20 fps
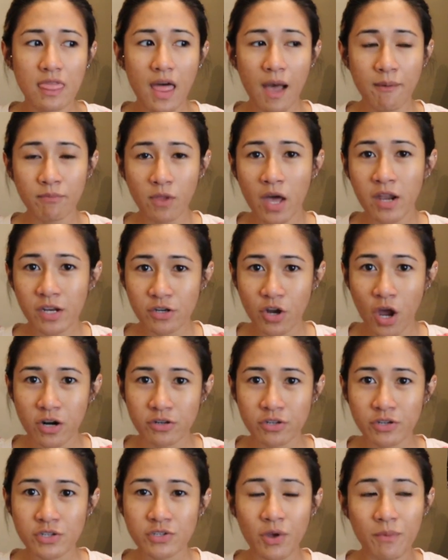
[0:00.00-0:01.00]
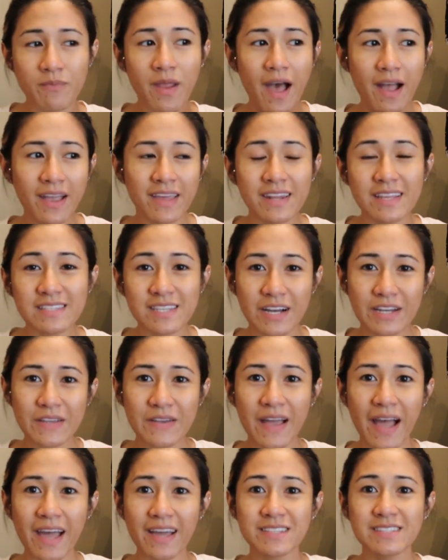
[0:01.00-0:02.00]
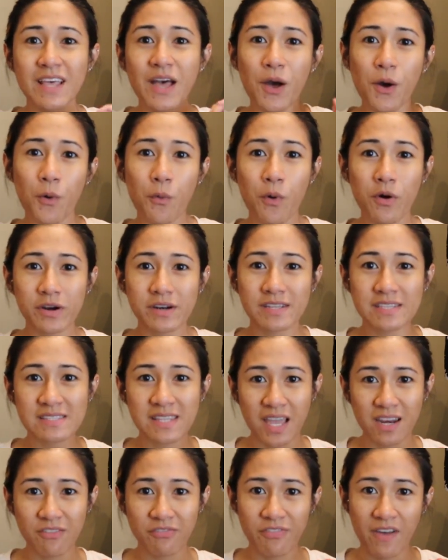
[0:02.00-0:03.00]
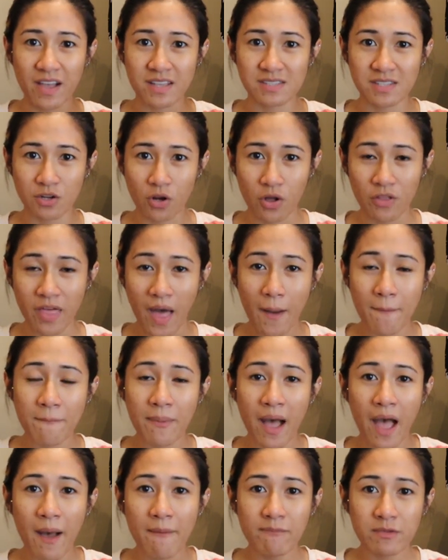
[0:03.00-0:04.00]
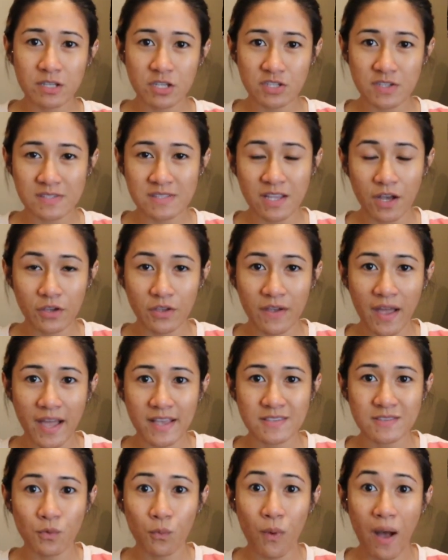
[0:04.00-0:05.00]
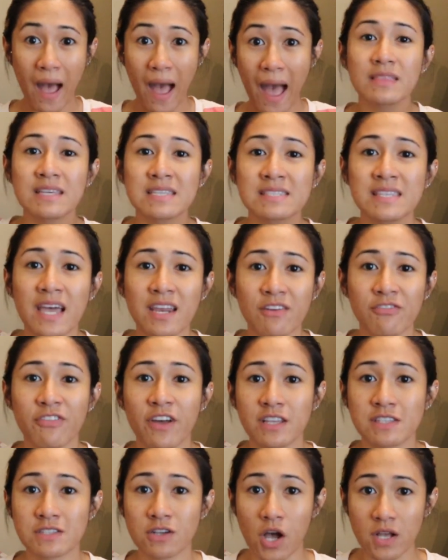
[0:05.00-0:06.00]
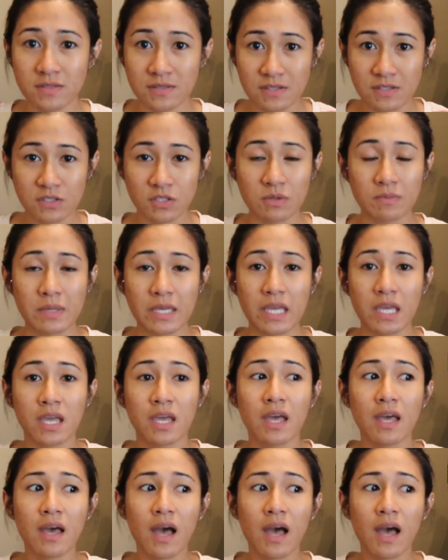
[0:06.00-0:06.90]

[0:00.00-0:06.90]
I'm not a doctor, so I'm not going to tell you guys what are the side effects and all that, but I'm gonna just tell you guys what the side effects causes to me.